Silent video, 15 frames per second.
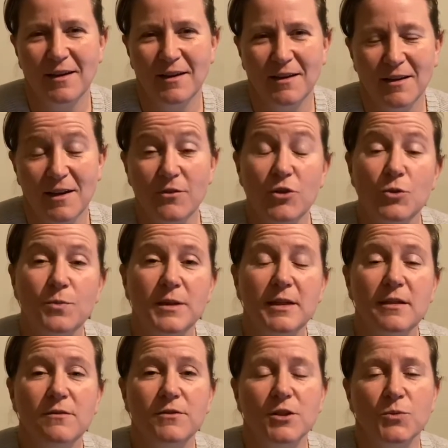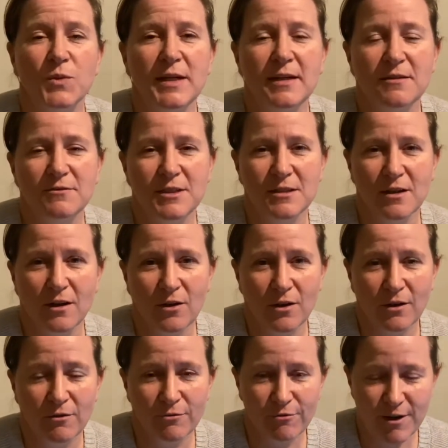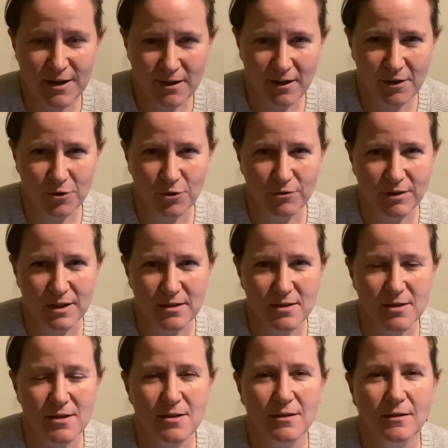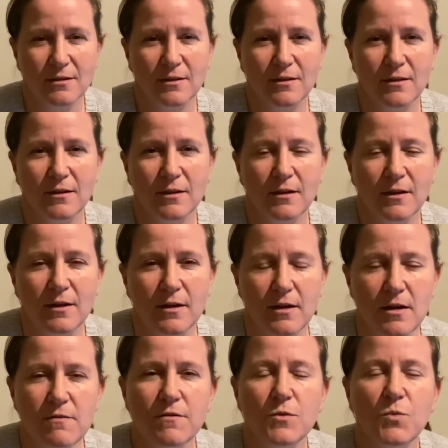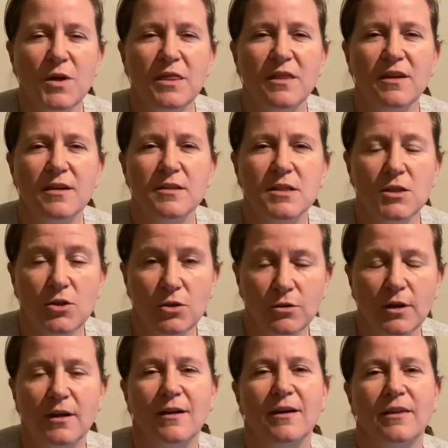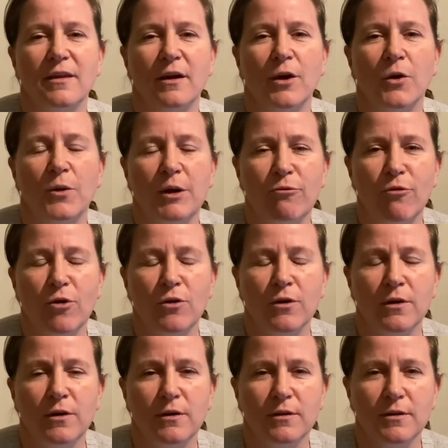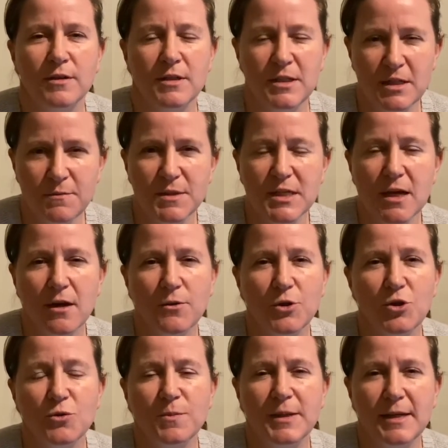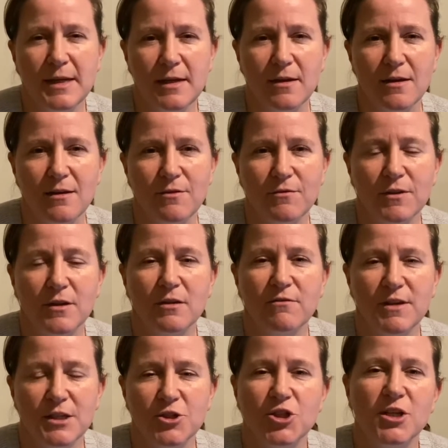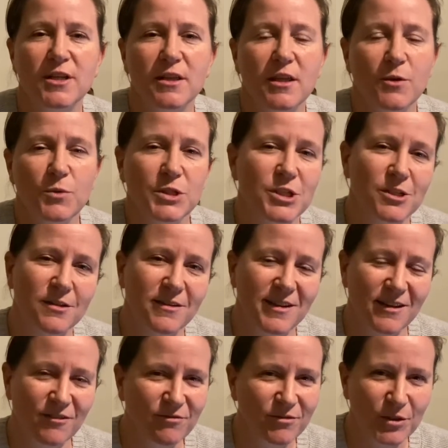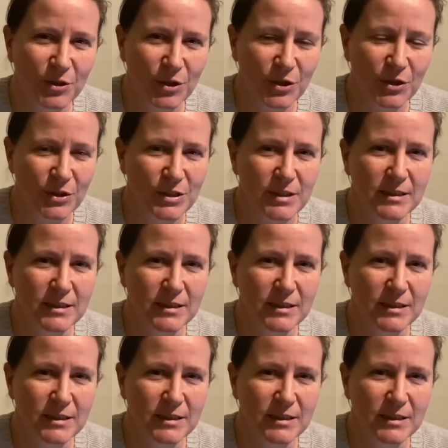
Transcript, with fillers: If you believed that we lived in a friendly universe, even when things look like they're going wrong, deep down you'd believe that eventually they would turn out for the good.